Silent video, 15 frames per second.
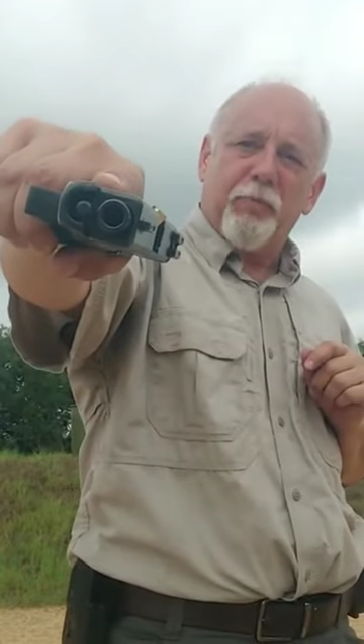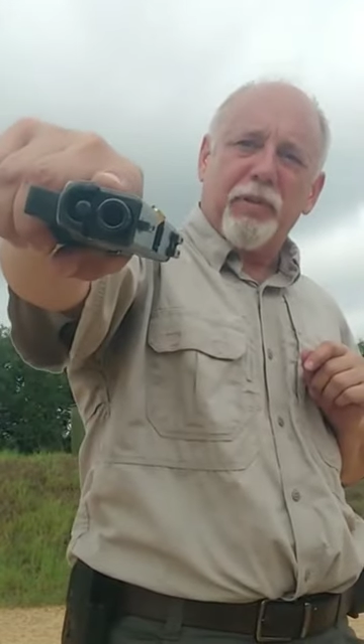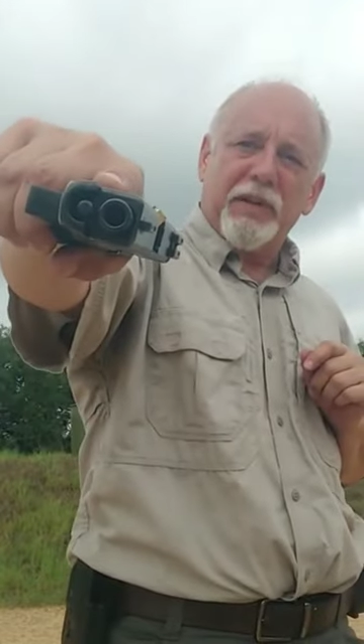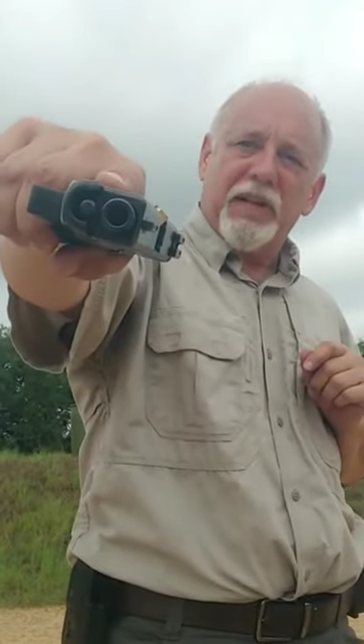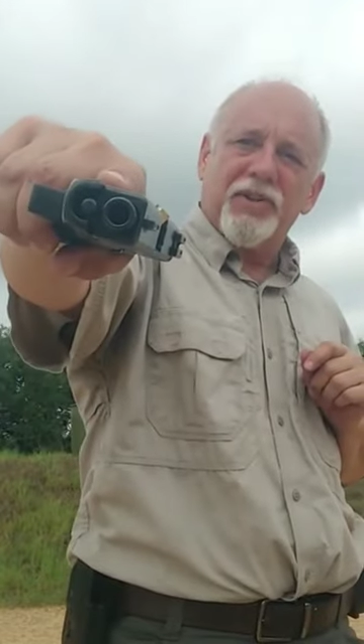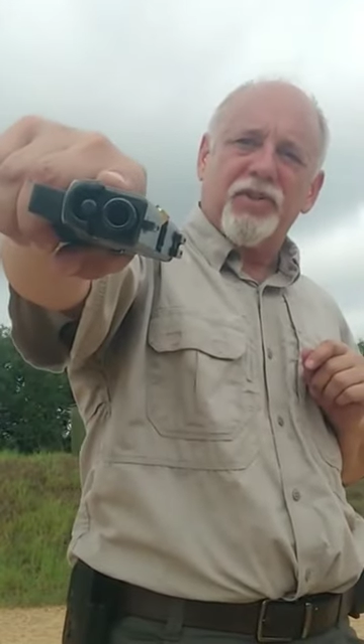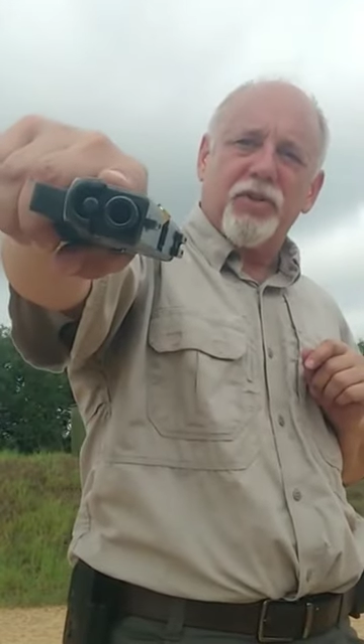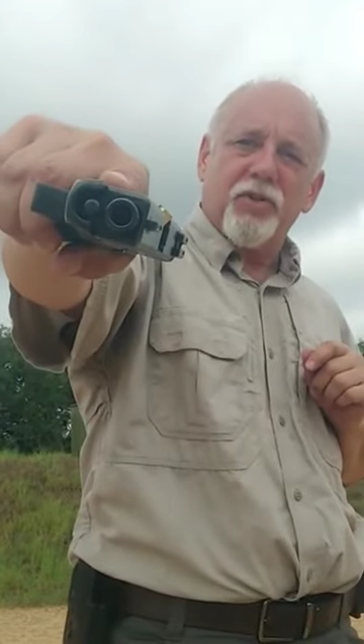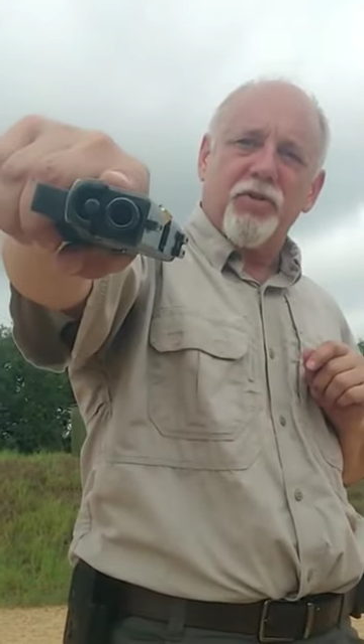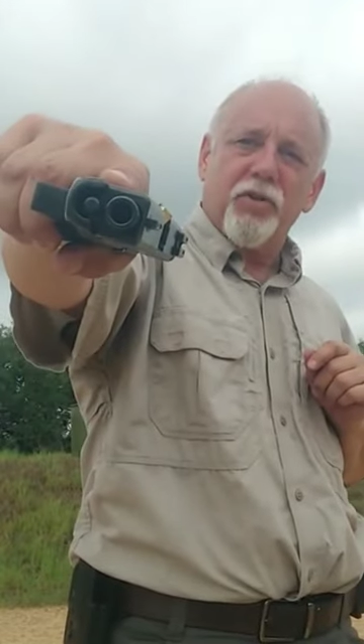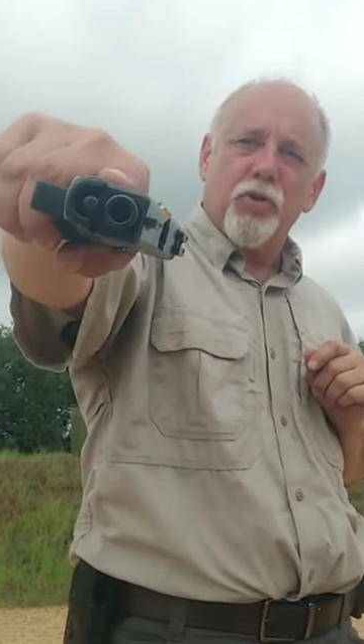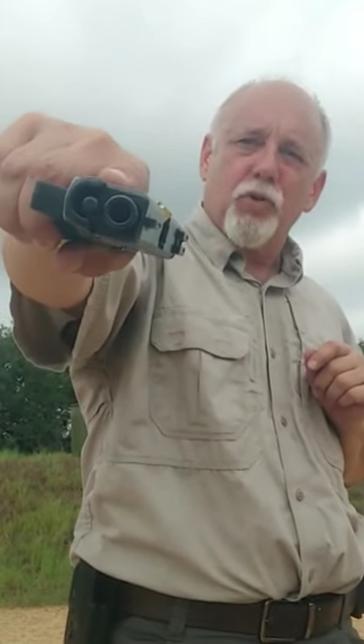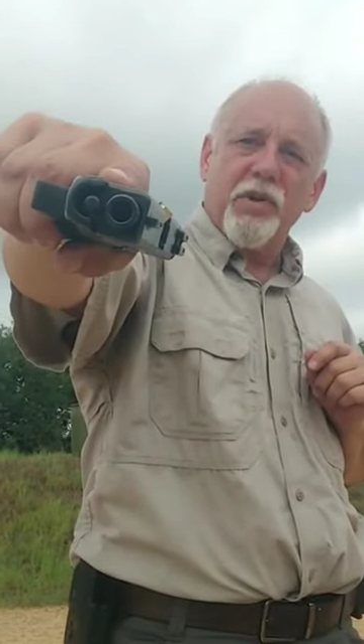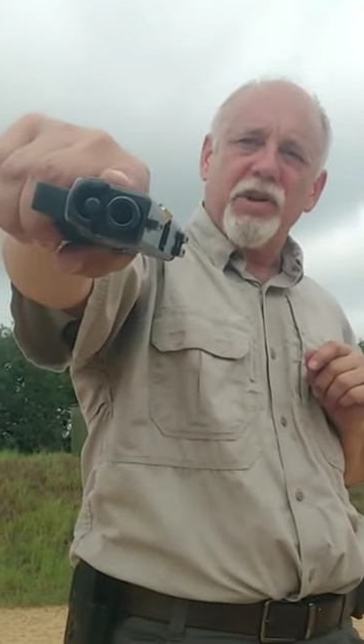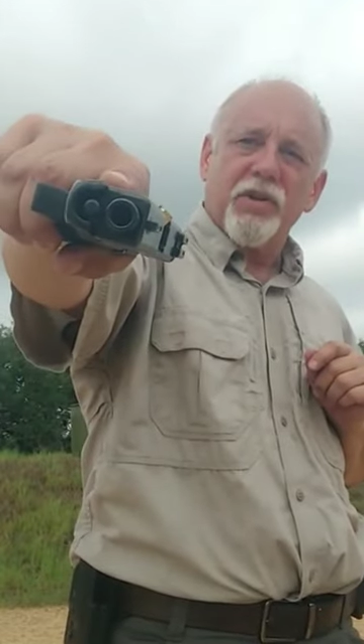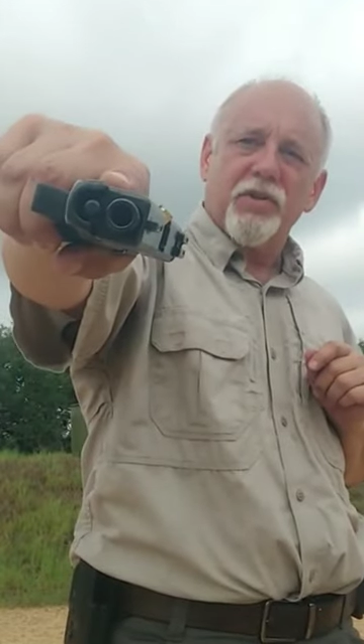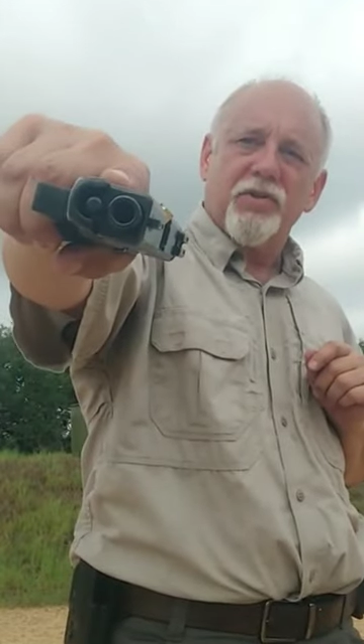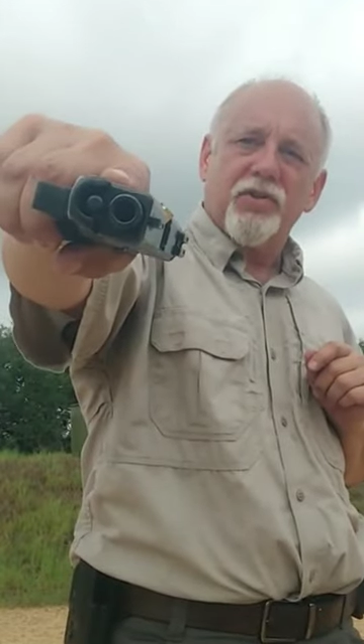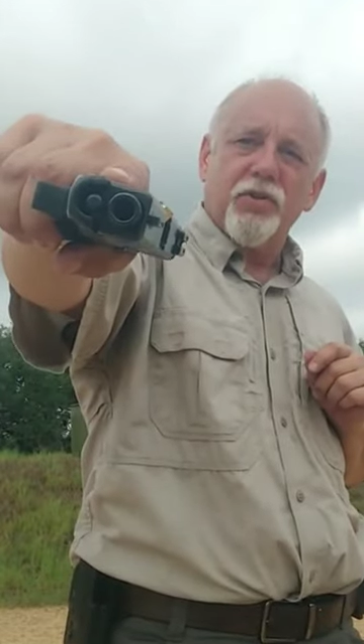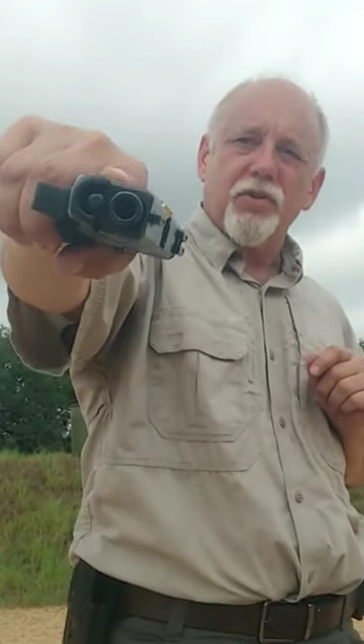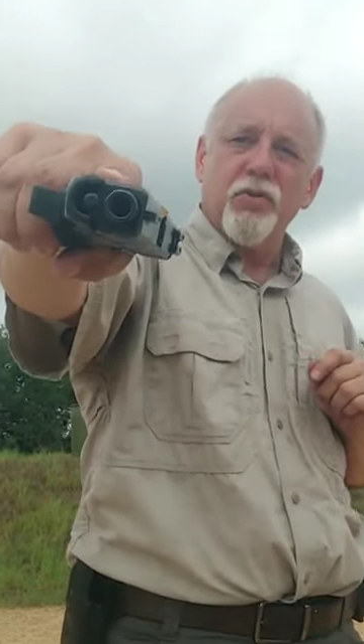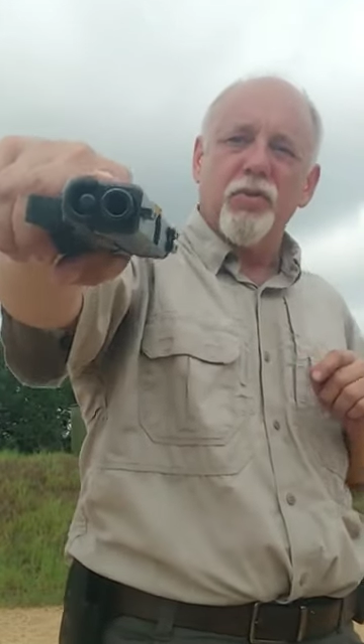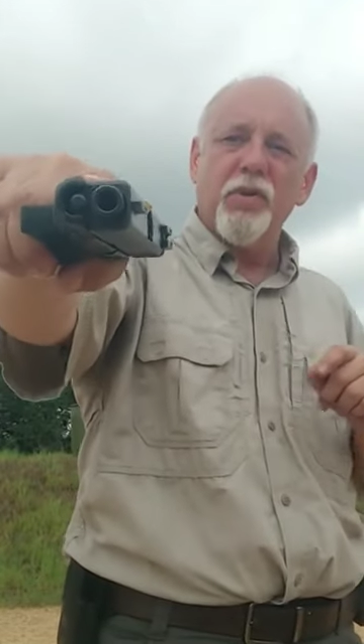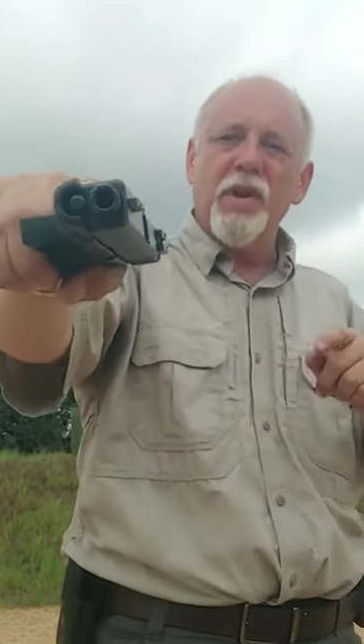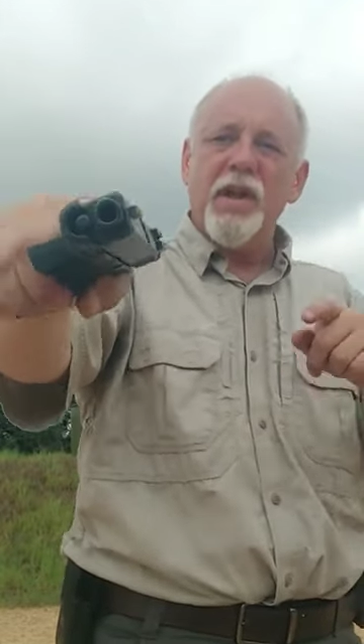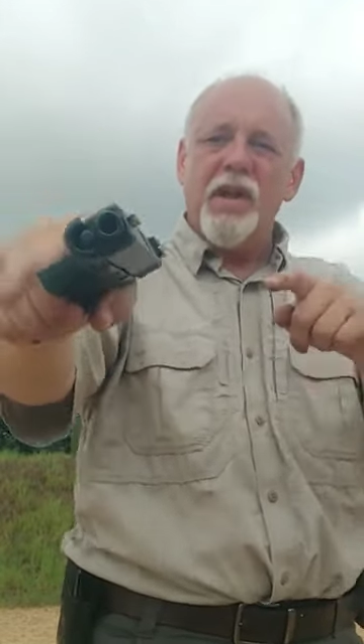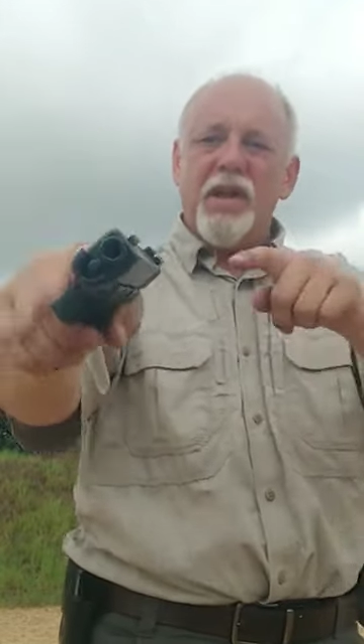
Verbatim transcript: plus a degree or two